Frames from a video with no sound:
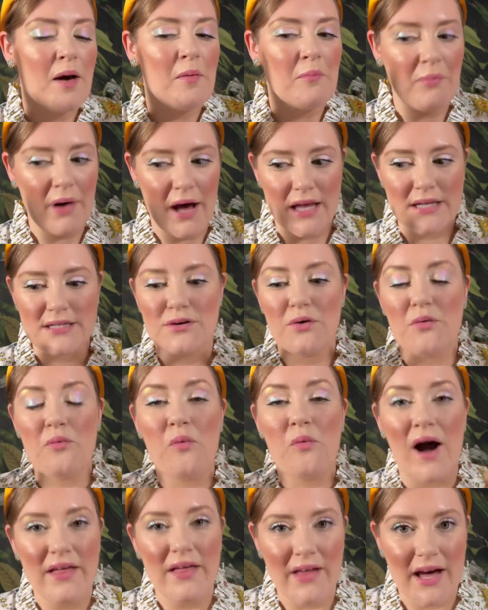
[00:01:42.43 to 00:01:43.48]
But
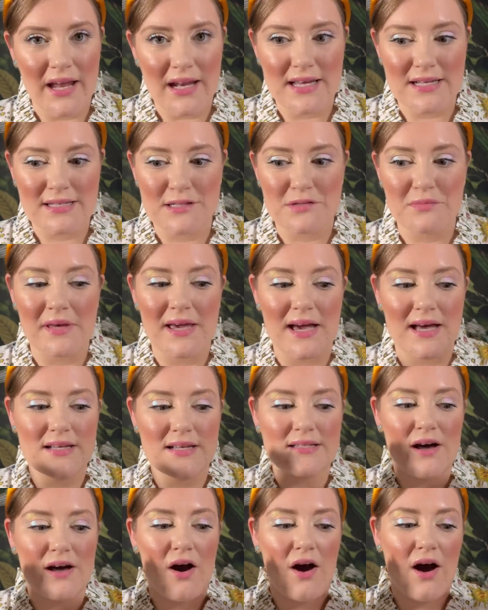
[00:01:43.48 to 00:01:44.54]
why that is, is
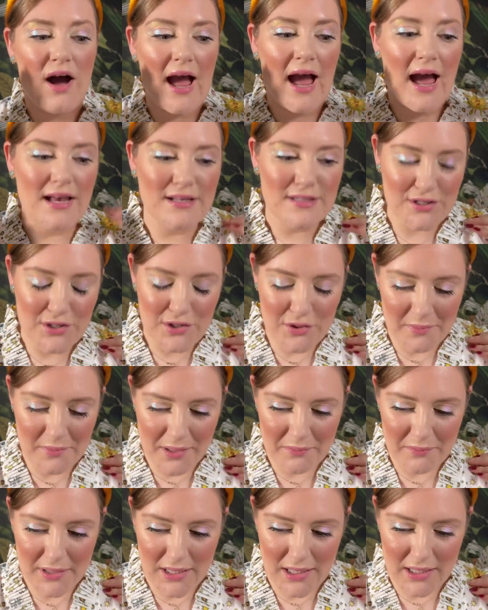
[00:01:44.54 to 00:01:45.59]
because as
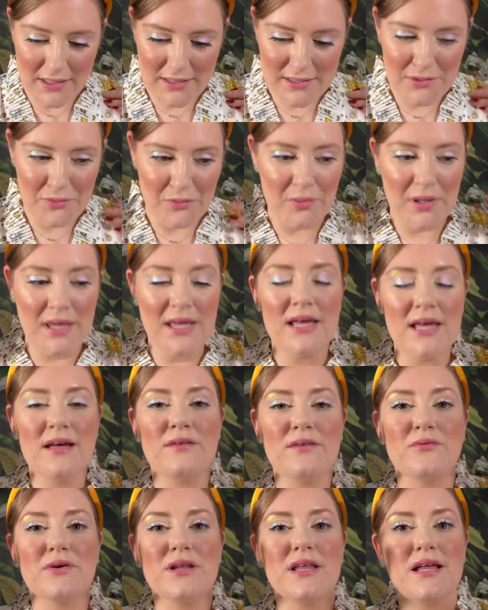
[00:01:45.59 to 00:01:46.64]
human beings, we
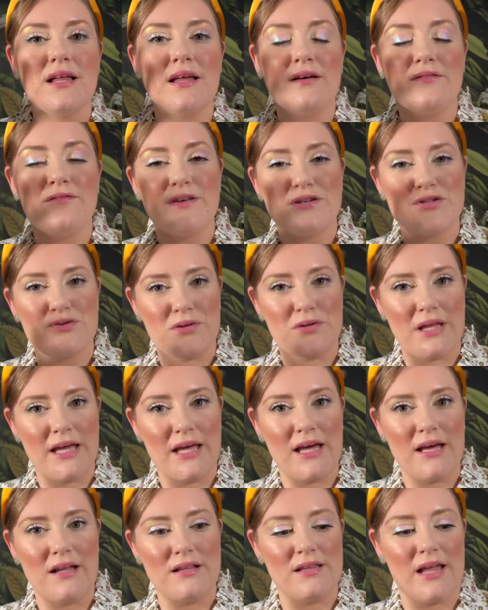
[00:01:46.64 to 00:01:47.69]
really
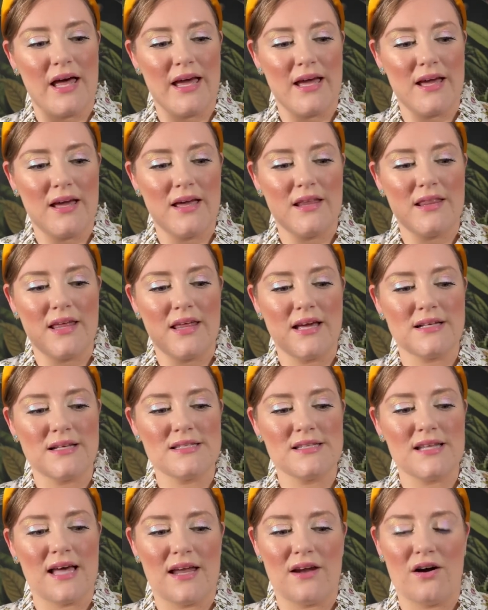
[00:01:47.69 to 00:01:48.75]
visually like things
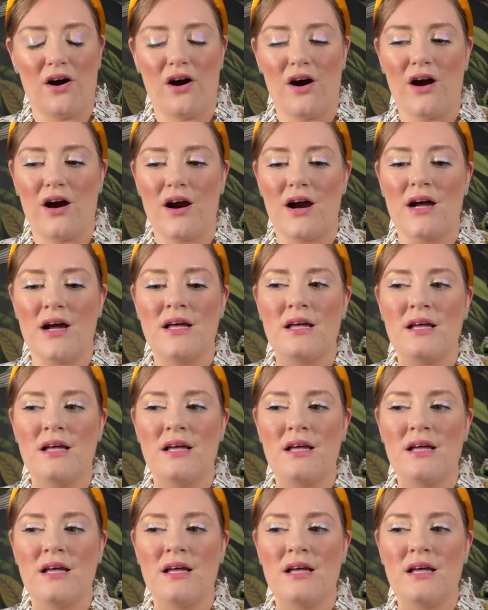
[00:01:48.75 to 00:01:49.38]
that are